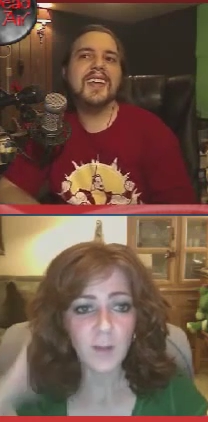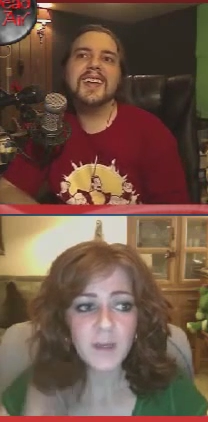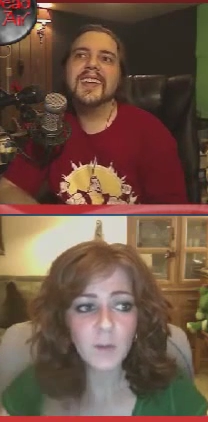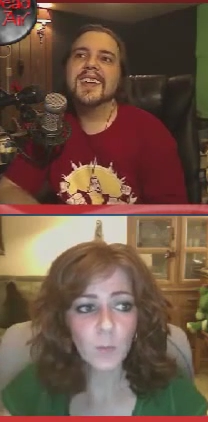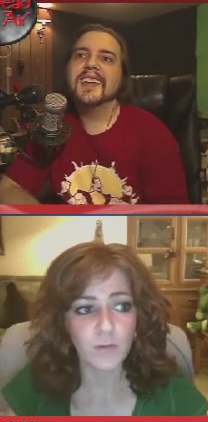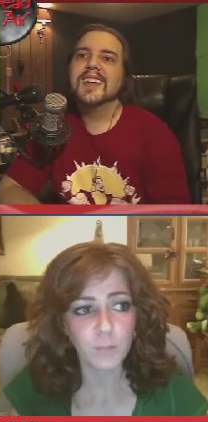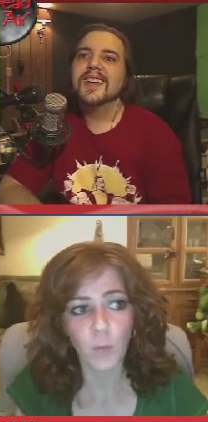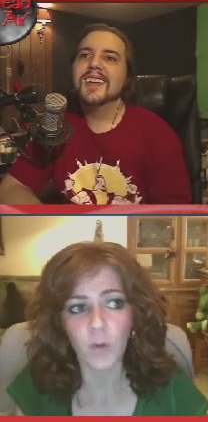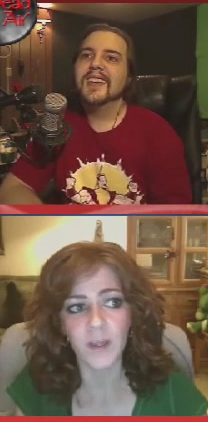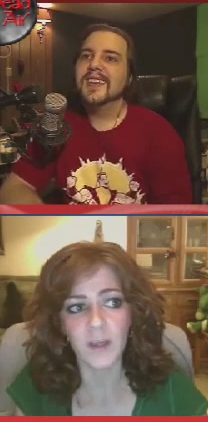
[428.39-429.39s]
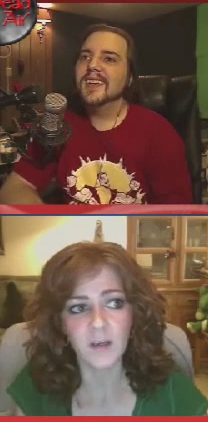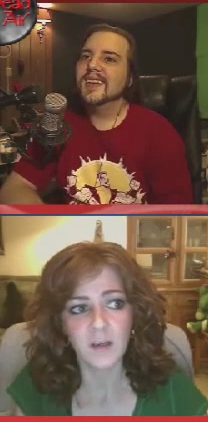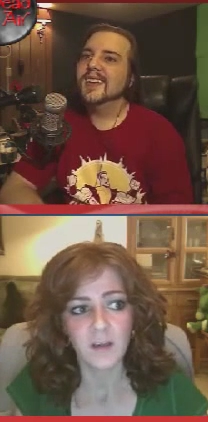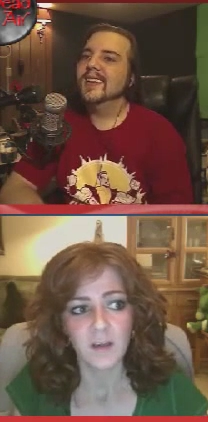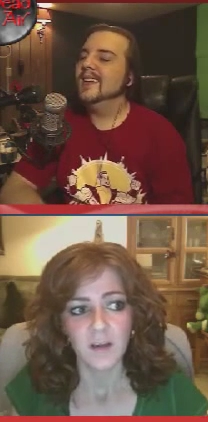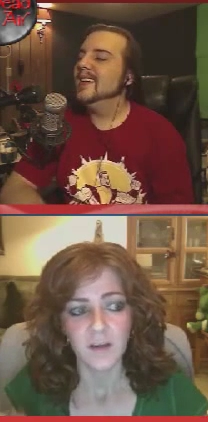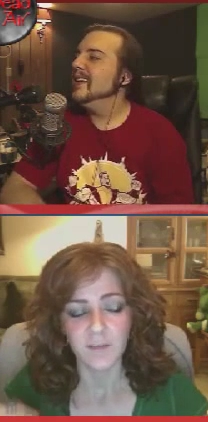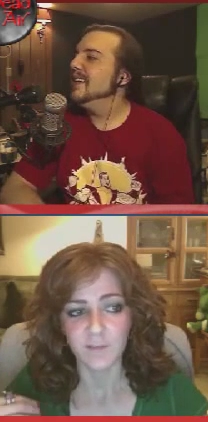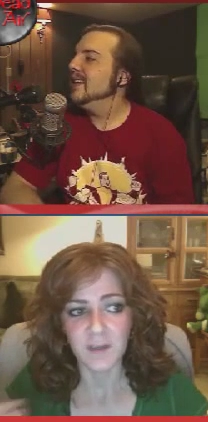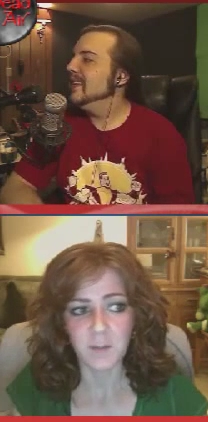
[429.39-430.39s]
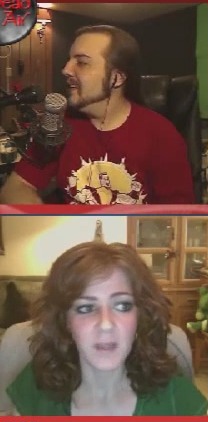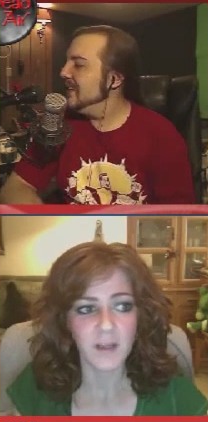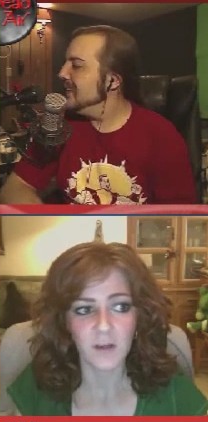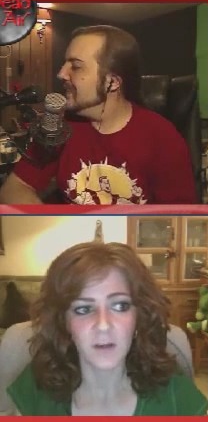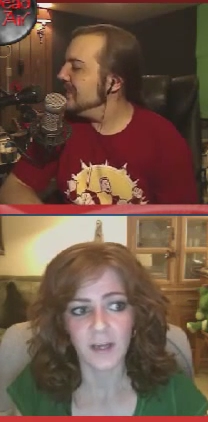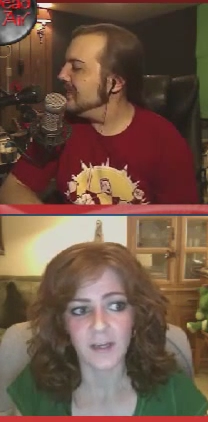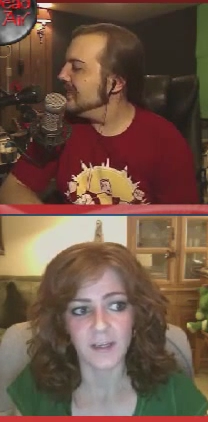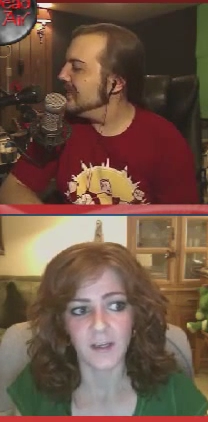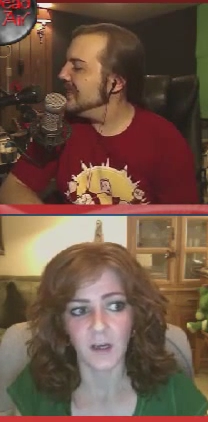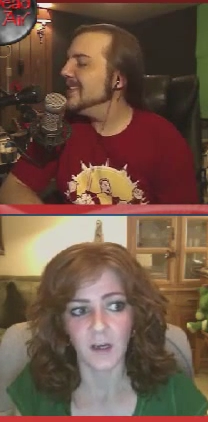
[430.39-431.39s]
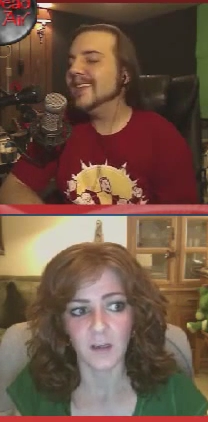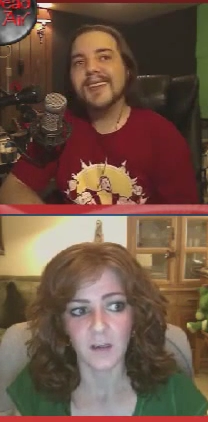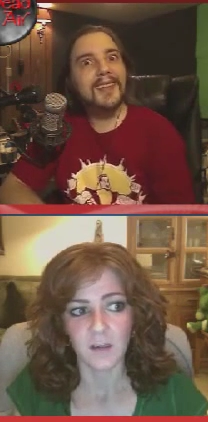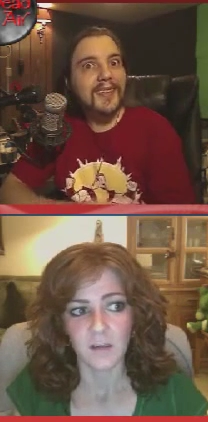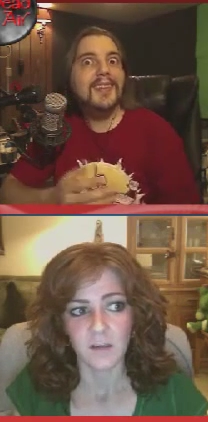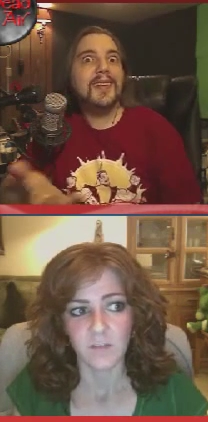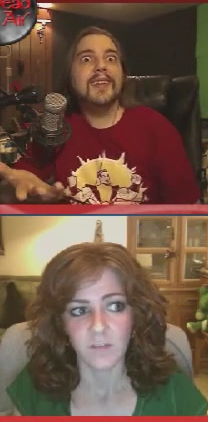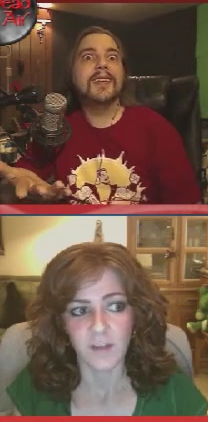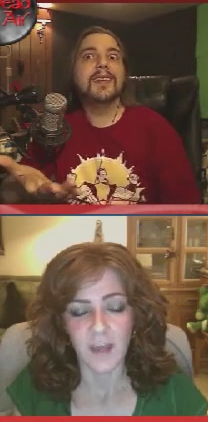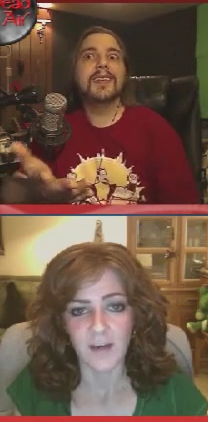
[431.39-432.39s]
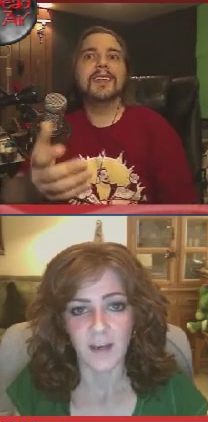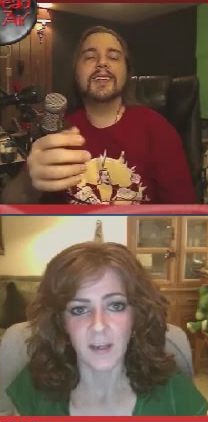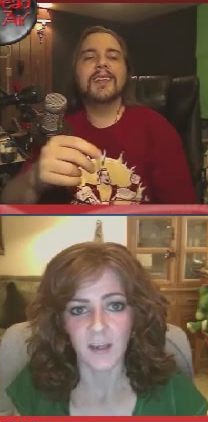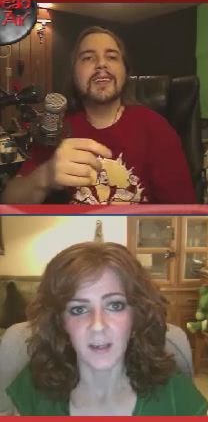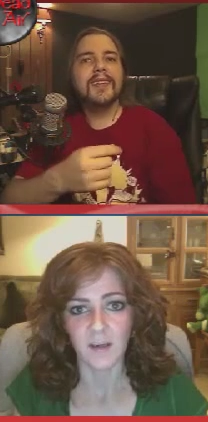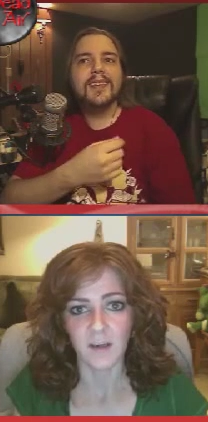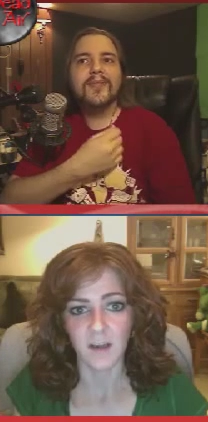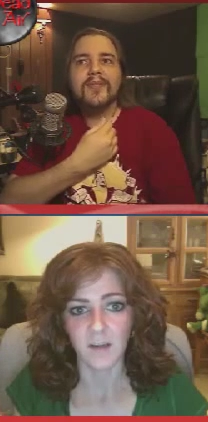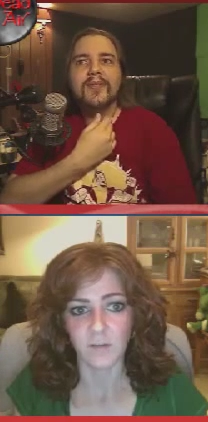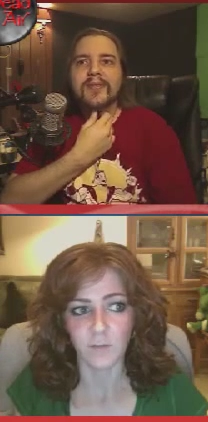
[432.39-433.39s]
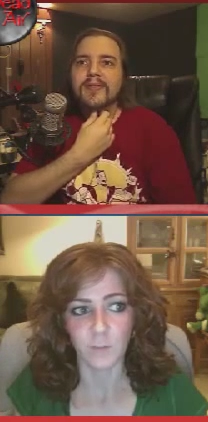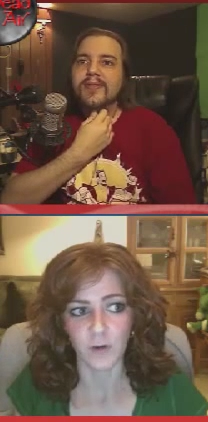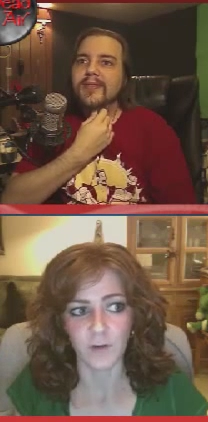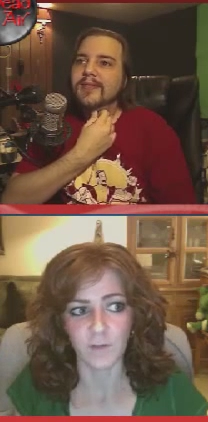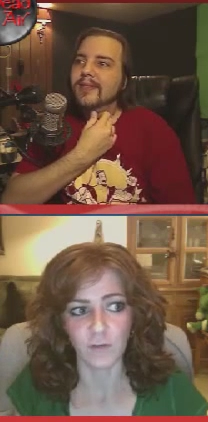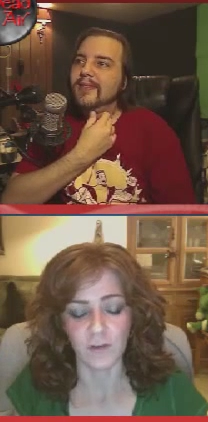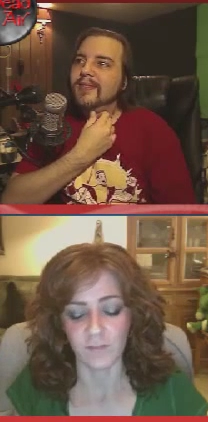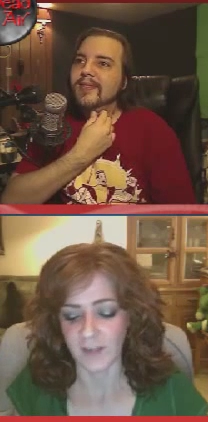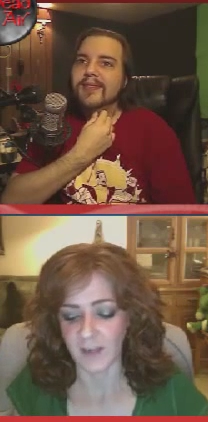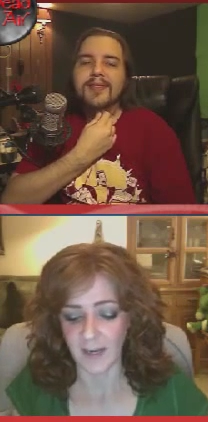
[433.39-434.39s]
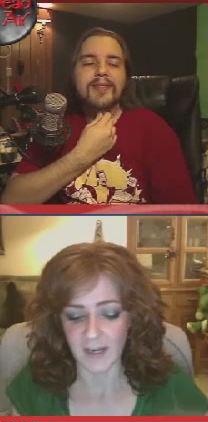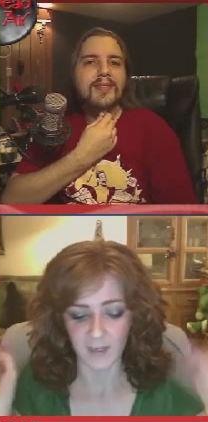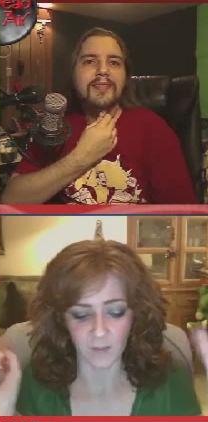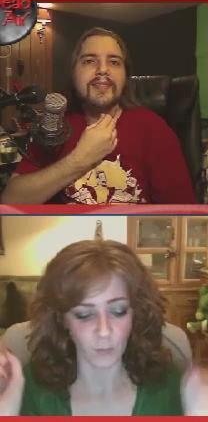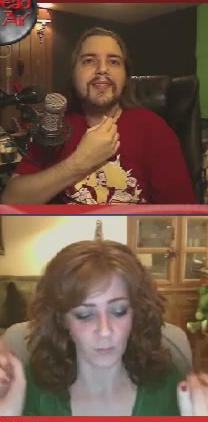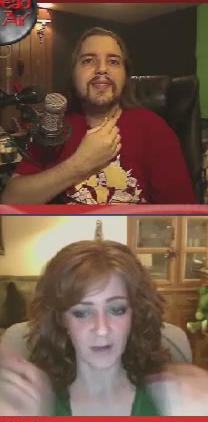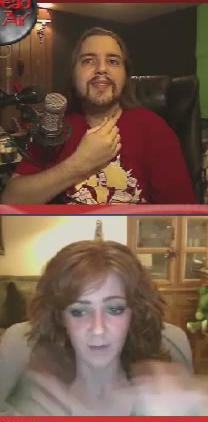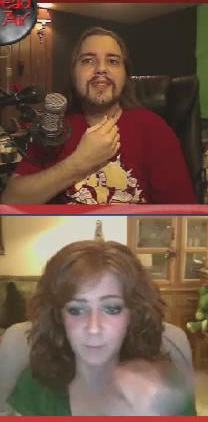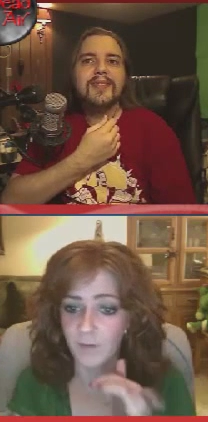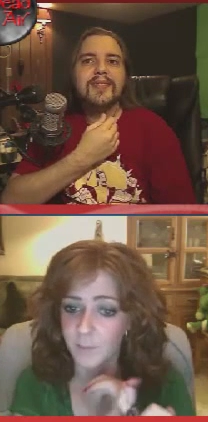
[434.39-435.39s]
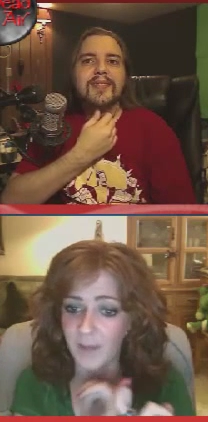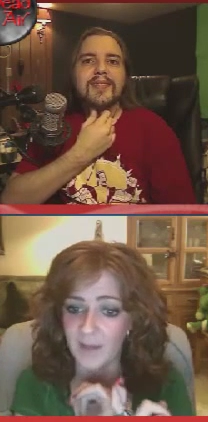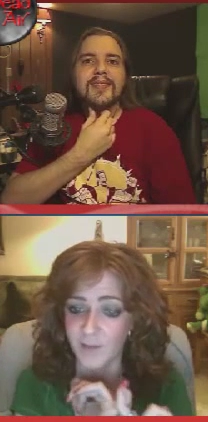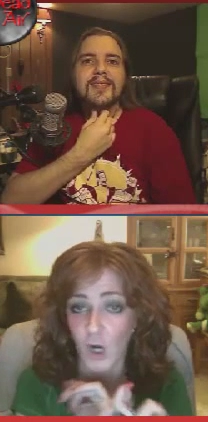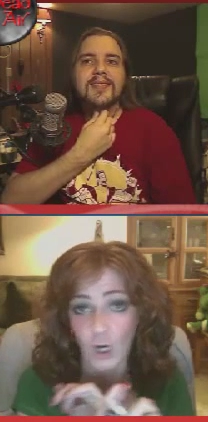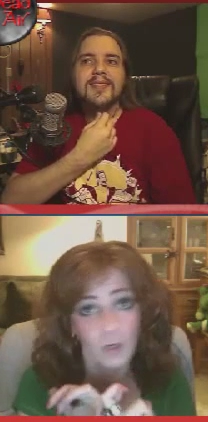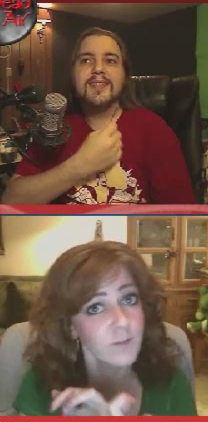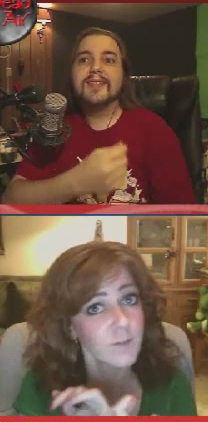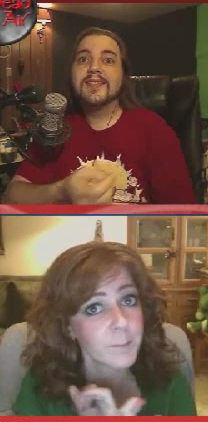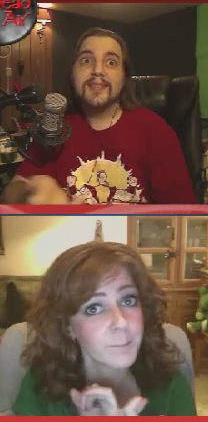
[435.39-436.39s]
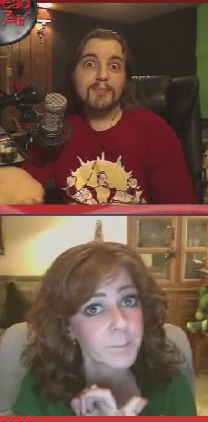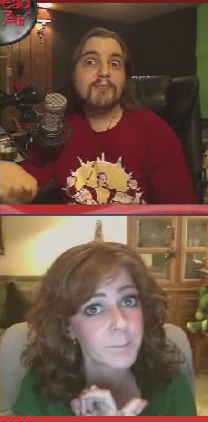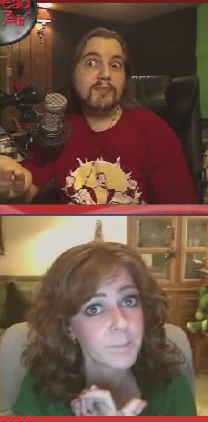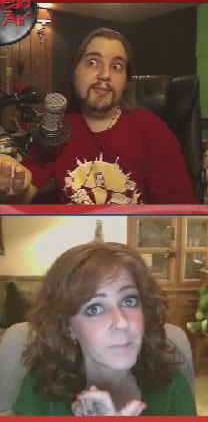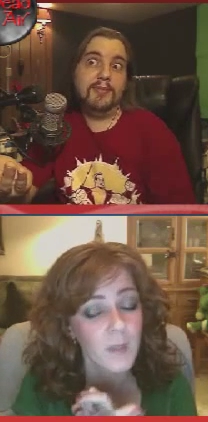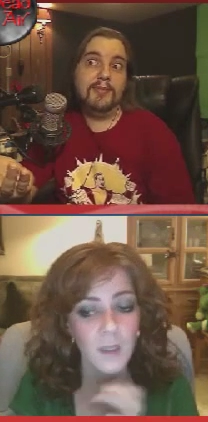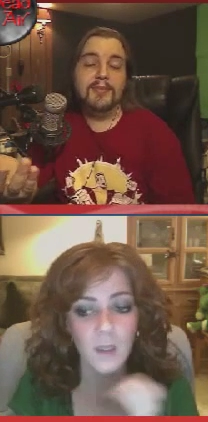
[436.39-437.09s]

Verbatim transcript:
Speaker 1: It's, just tell me at which point it seemed like a good idea to get naked and do some crazy shit, to get naked and throw tennis balls at passing cars,